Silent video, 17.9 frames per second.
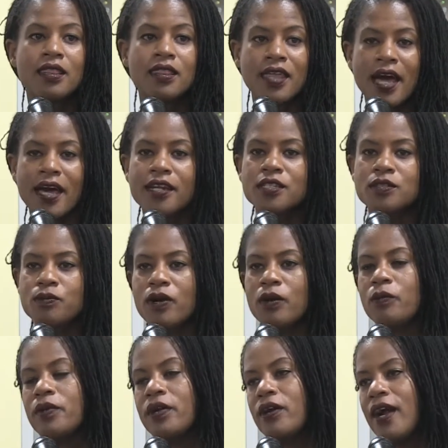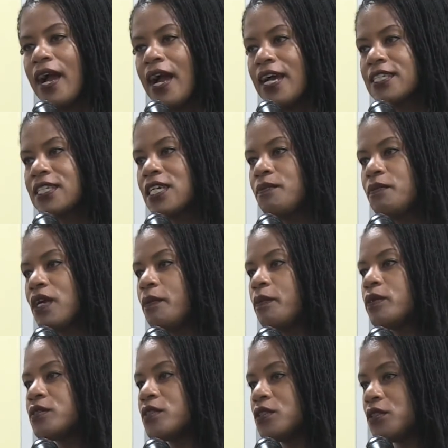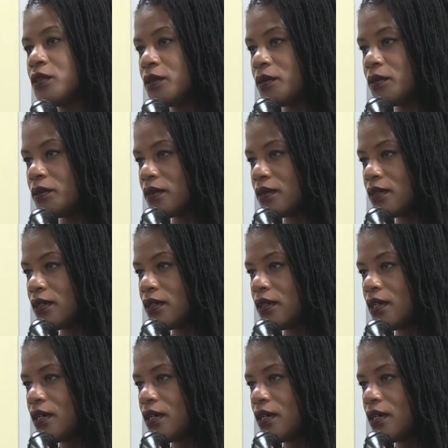That is what we are asking people to do.